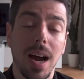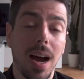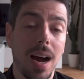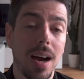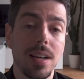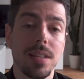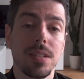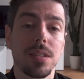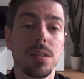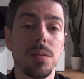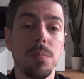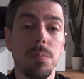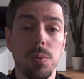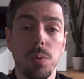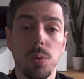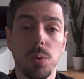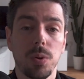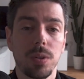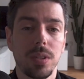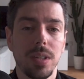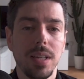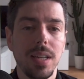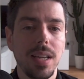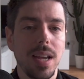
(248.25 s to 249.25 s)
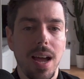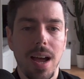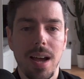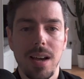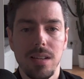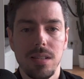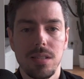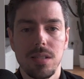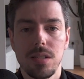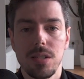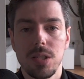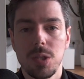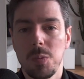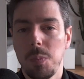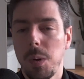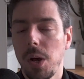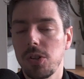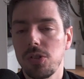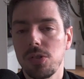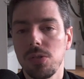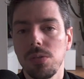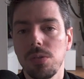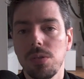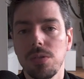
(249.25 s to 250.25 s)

either broadly as special